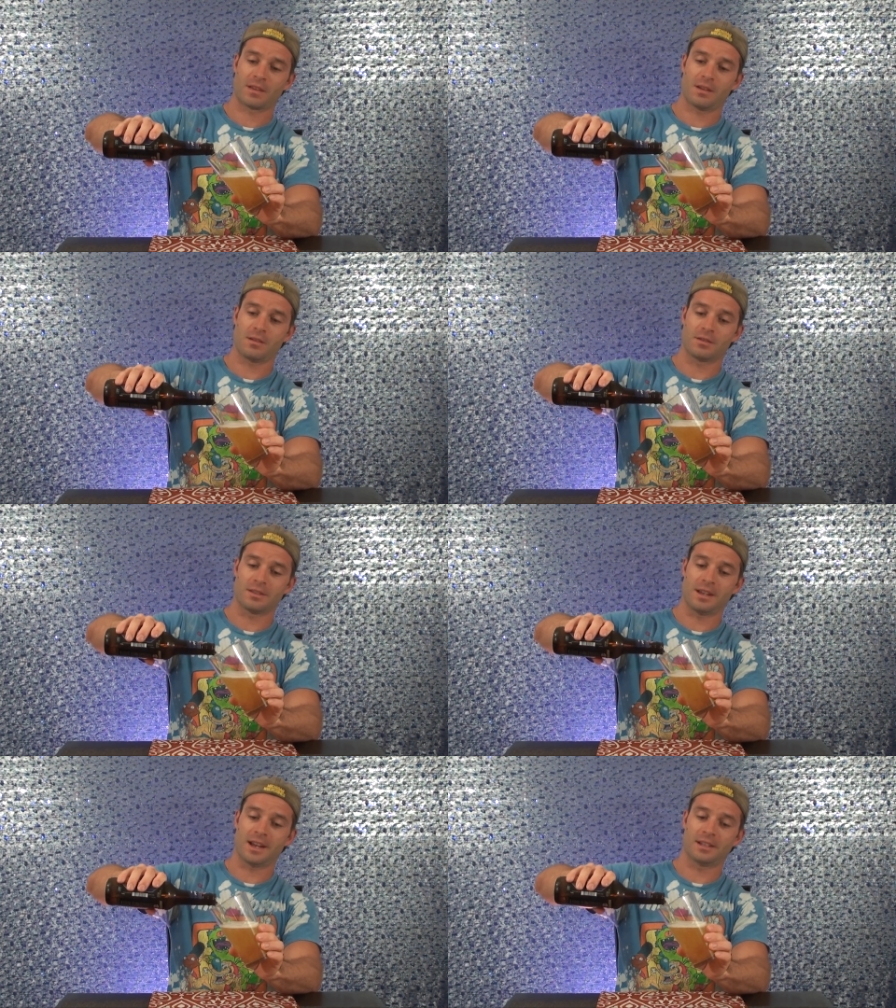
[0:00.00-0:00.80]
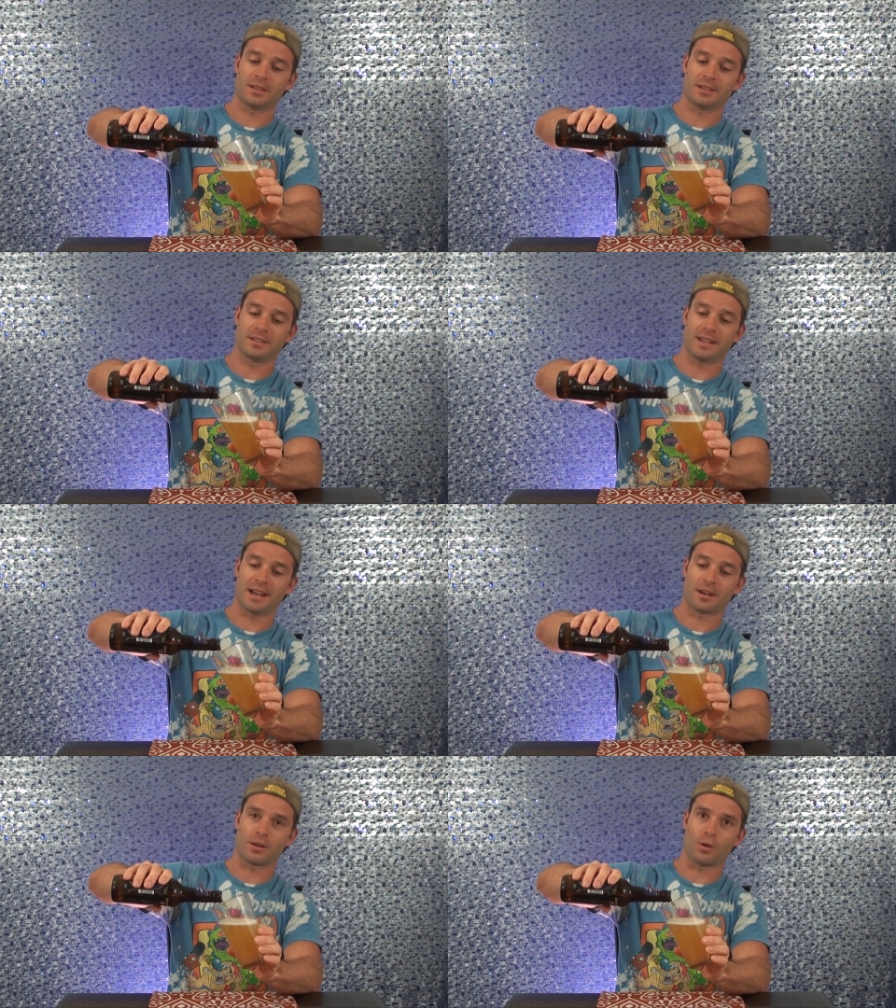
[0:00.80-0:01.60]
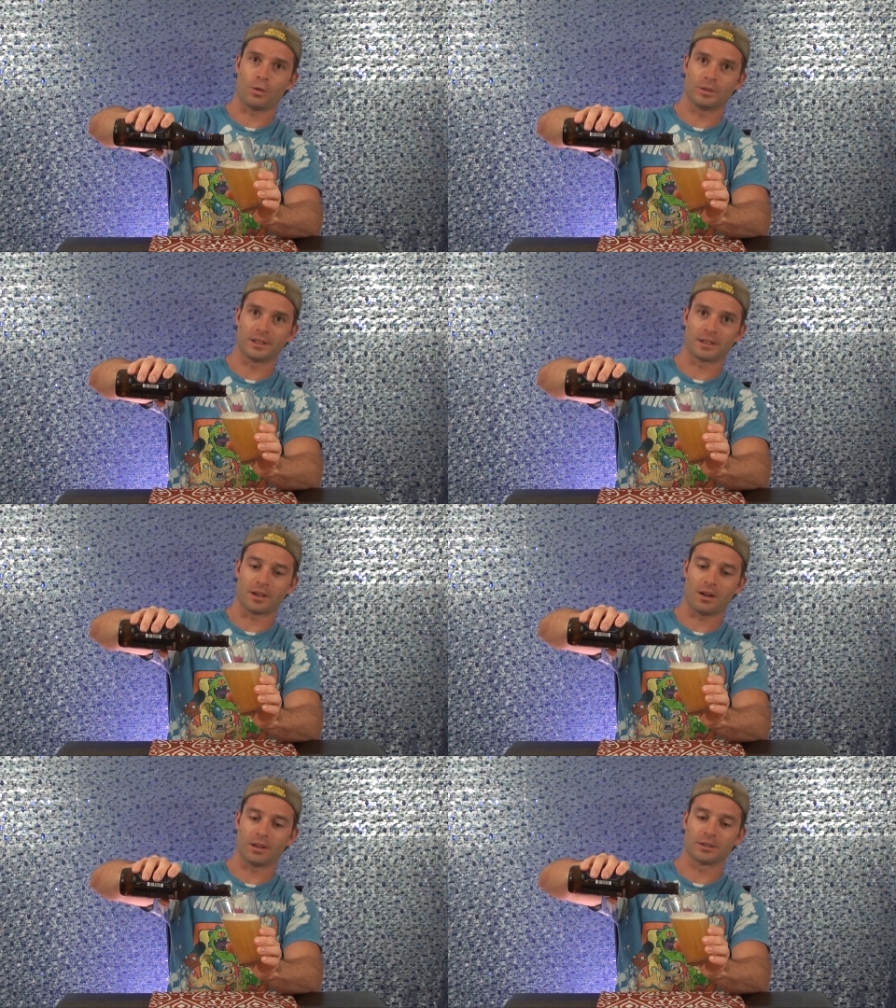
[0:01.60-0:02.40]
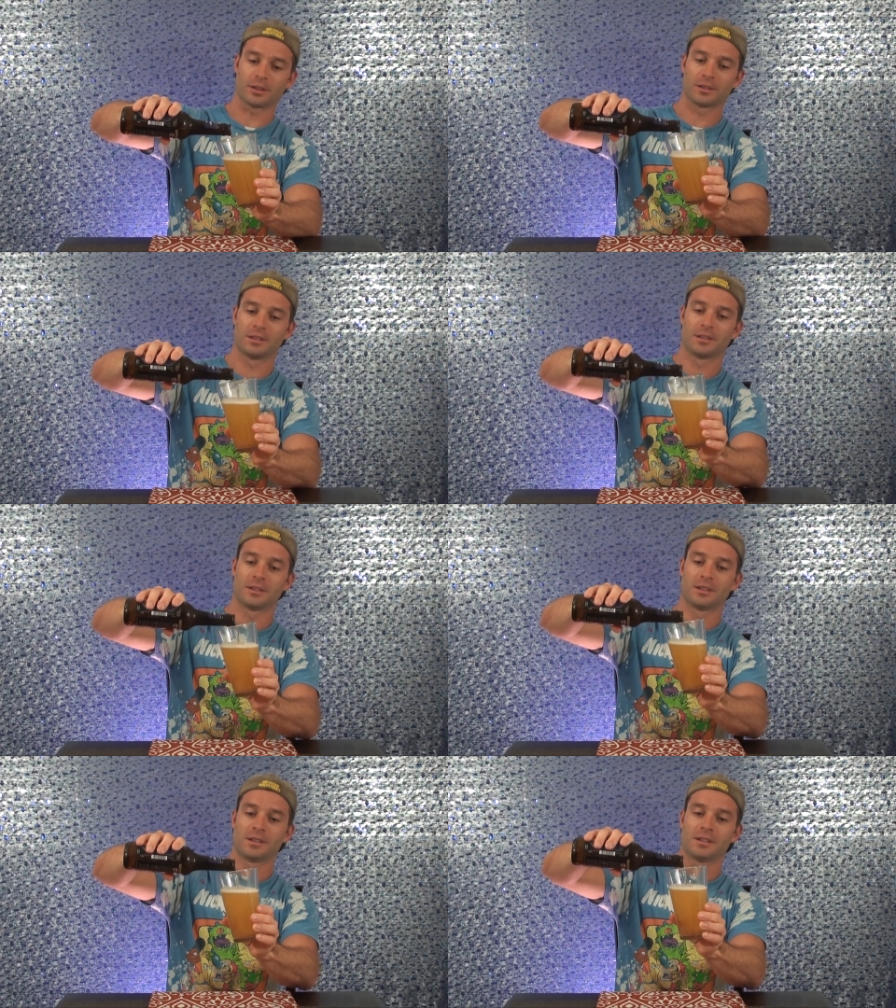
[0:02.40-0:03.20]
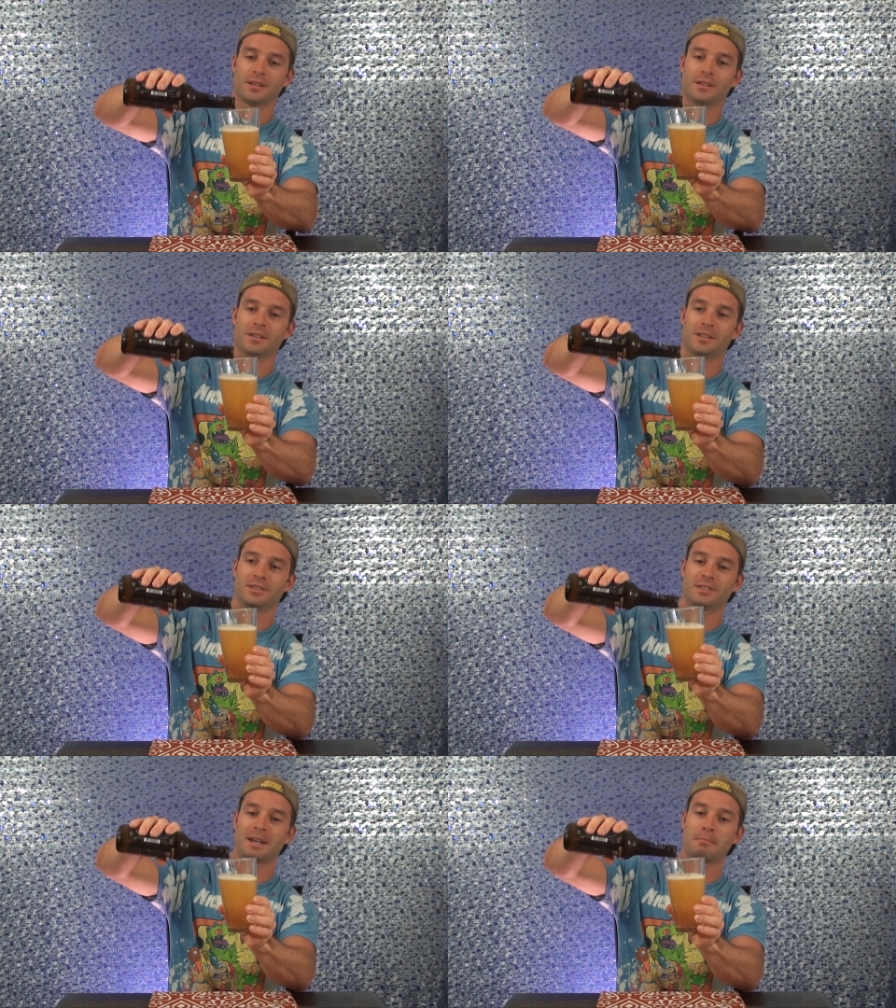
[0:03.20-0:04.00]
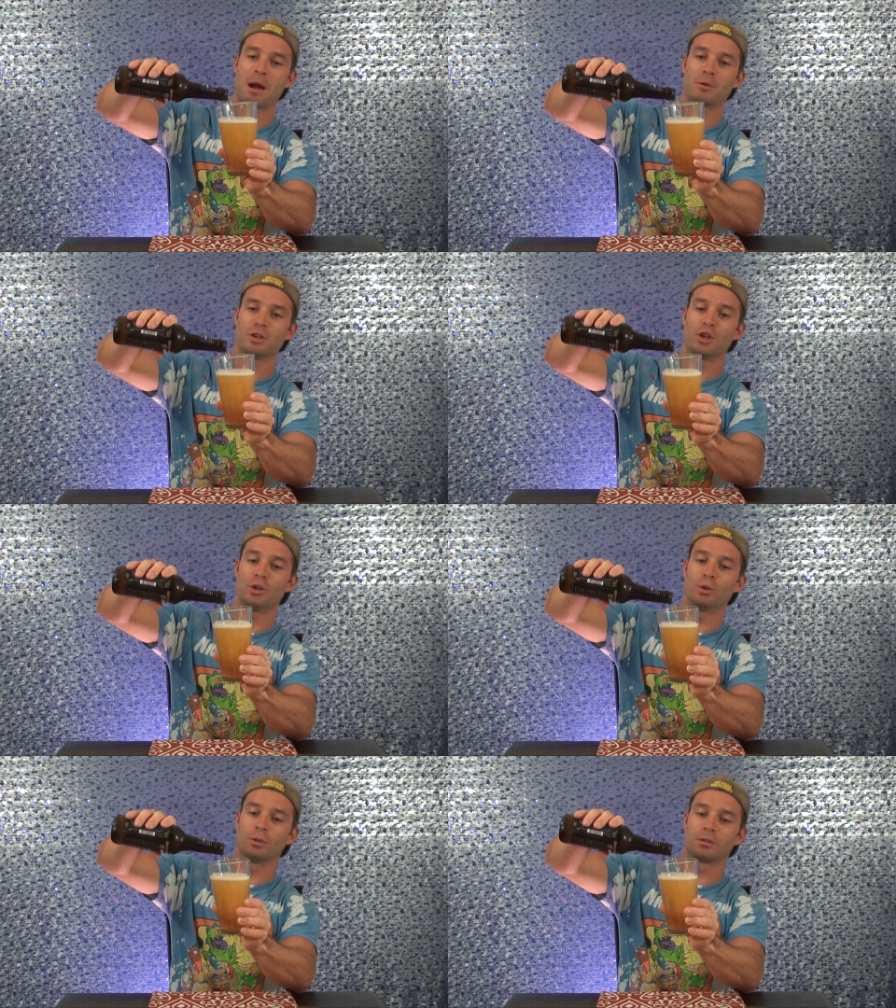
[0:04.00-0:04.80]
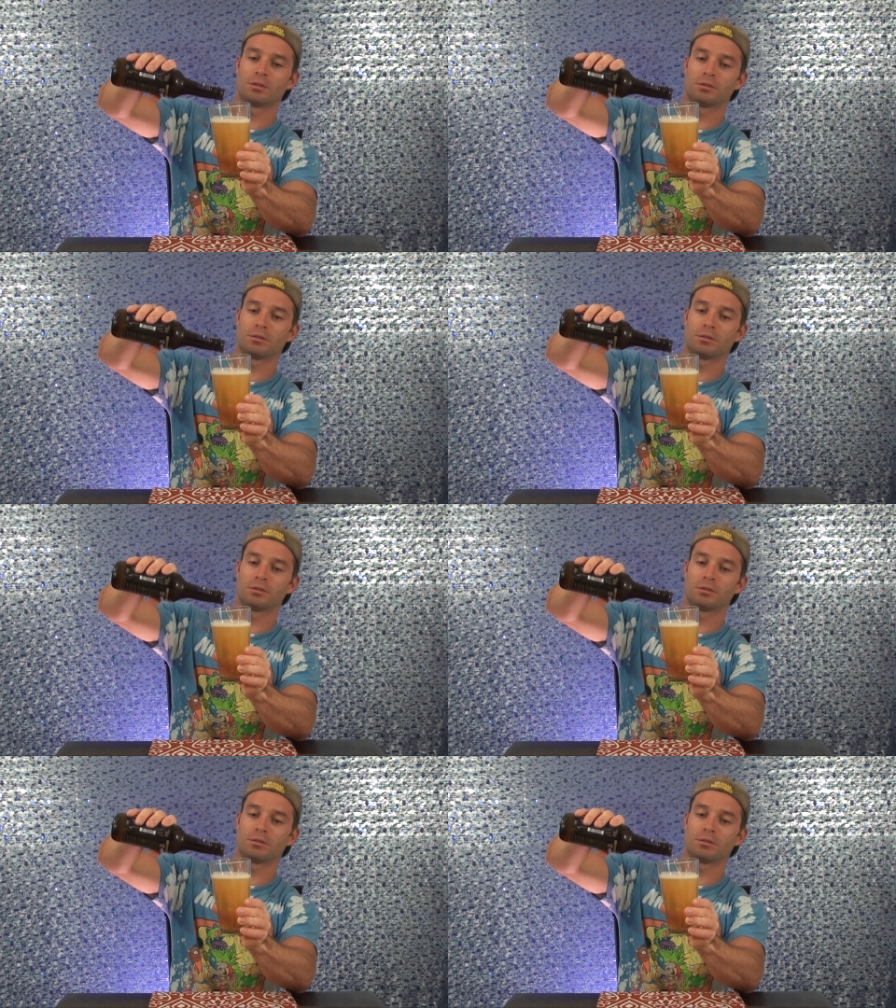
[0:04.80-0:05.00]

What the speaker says: Oh yeah, look at that golden color. This is like Mountain Dew.